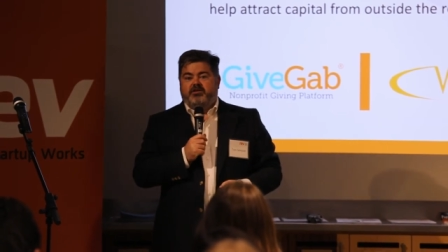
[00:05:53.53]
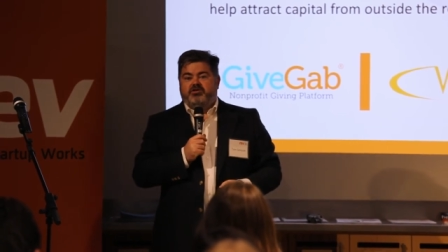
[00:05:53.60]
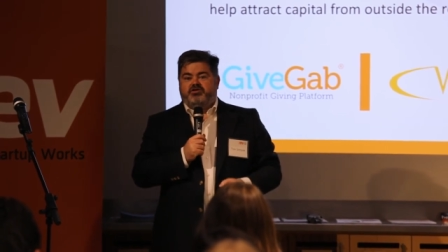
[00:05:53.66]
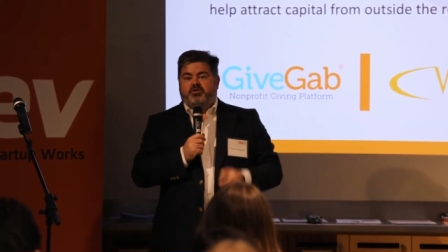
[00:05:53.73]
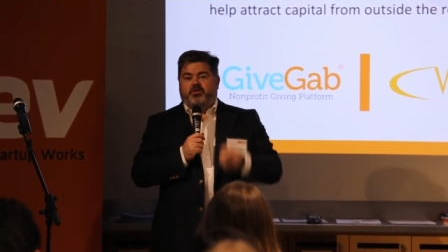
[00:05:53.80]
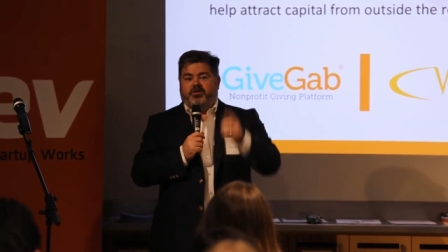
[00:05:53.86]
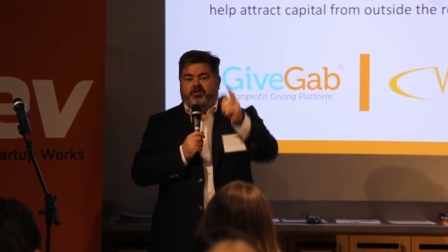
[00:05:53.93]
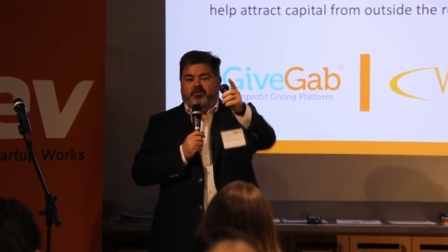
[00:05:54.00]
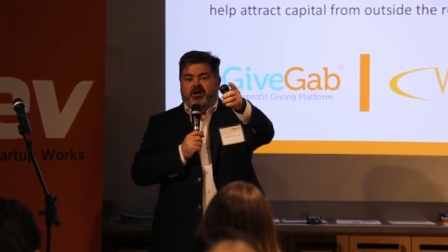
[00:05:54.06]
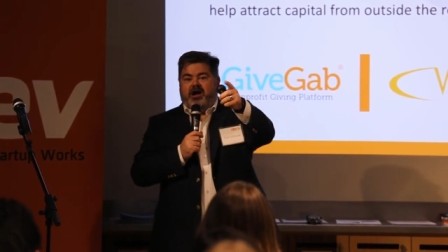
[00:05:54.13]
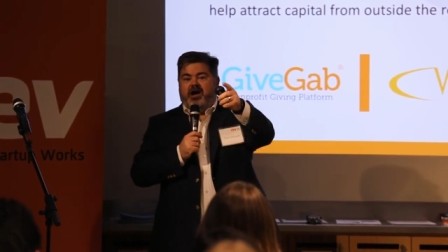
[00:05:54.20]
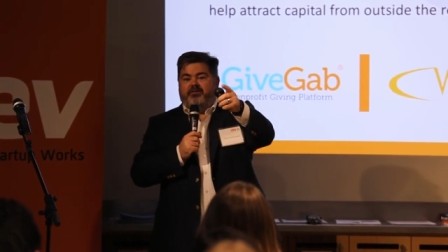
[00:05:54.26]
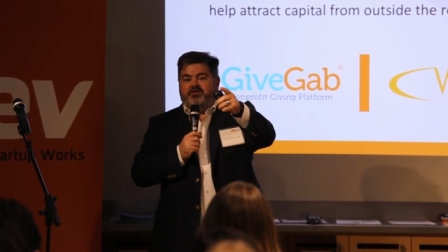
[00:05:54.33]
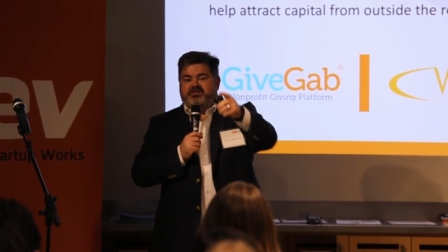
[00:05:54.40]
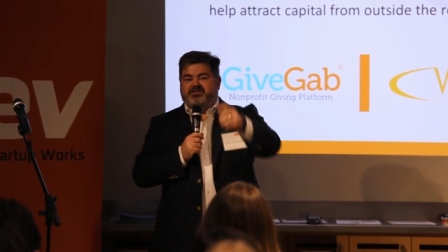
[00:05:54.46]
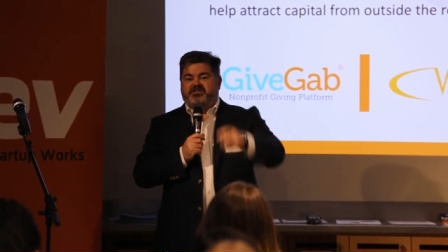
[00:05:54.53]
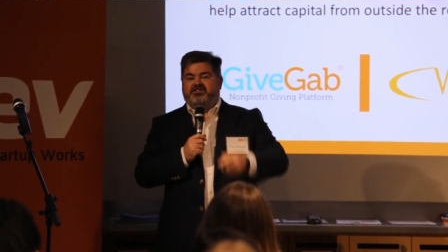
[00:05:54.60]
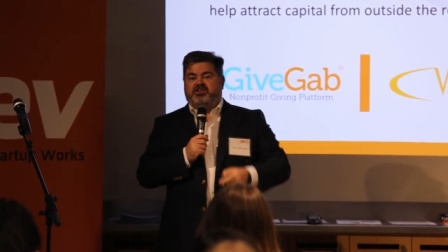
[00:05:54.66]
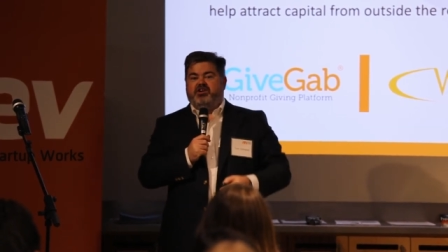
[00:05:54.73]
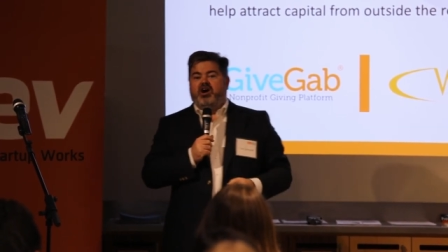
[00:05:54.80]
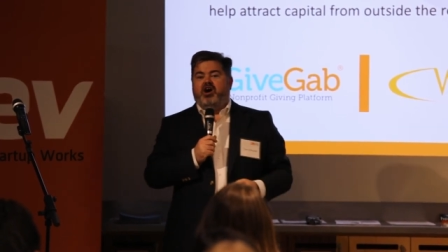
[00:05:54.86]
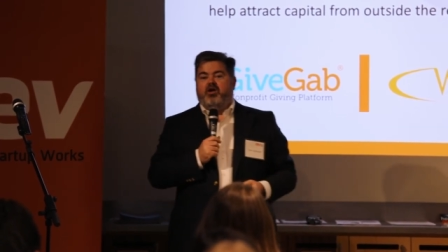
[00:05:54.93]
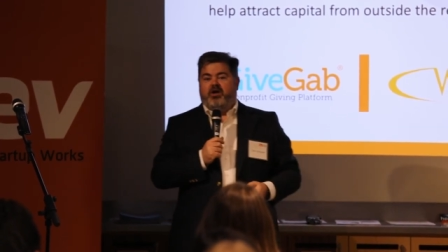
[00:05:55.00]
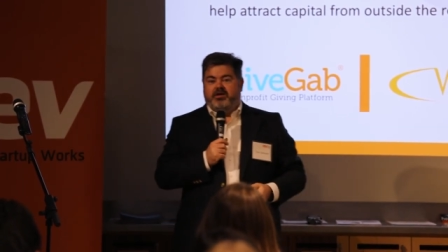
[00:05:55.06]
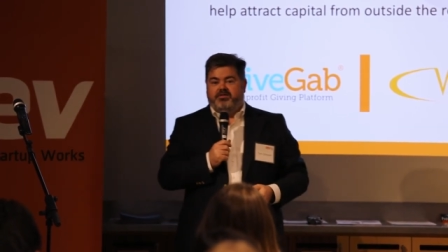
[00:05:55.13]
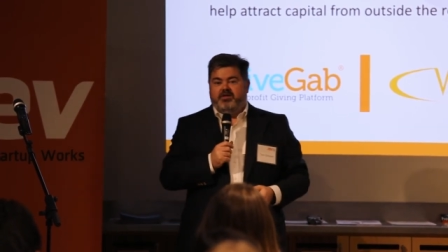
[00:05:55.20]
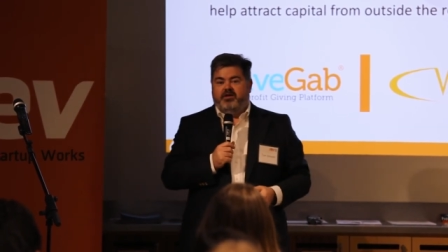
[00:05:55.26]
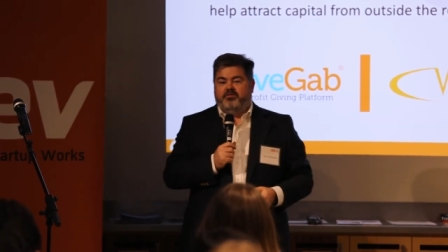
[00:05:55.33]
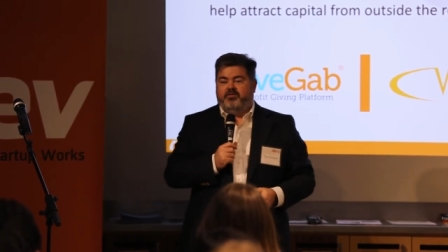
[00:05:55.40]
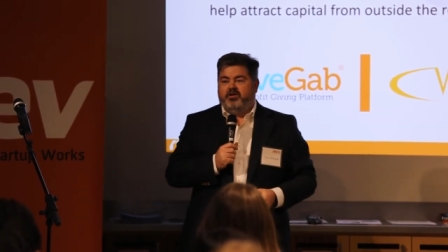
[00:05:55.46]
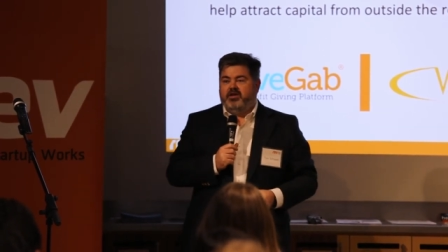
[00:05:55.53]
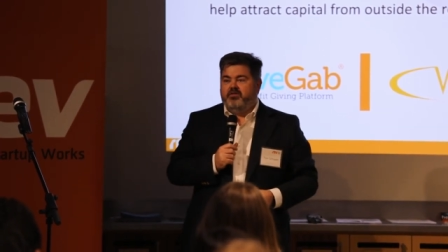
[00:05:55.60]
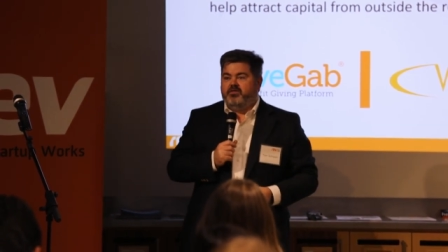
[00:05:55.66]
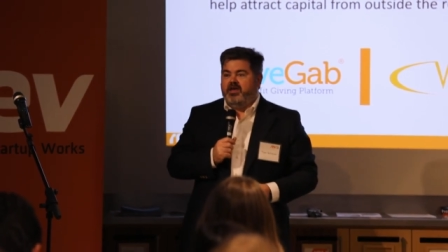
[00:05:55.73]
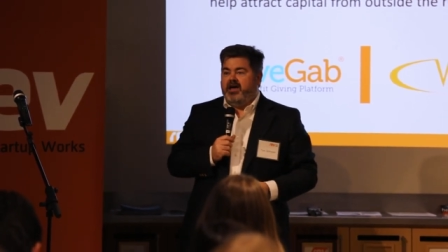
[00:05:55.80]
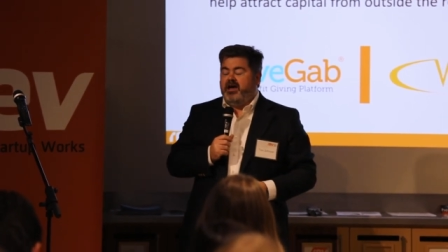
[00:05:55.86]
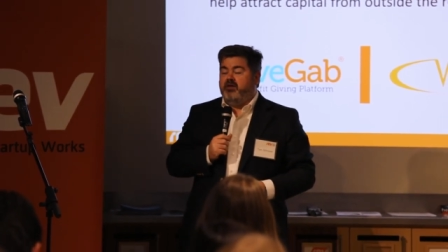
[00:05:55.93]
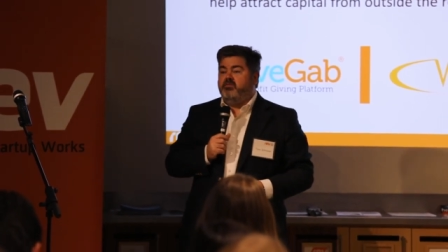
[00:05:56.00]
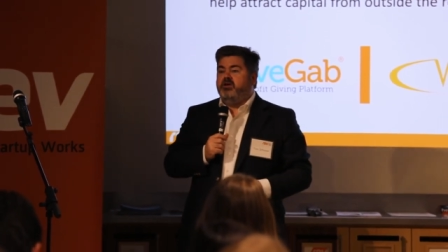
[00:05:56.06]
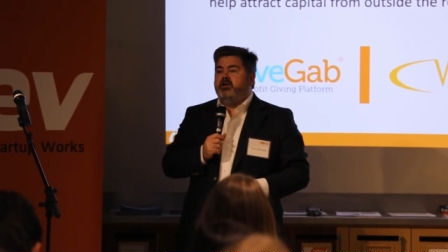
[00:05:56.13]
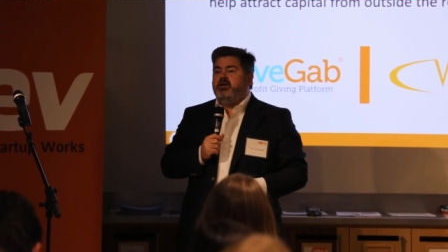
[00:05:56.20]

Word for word: Two or three offices ago, I think, for GiveGab.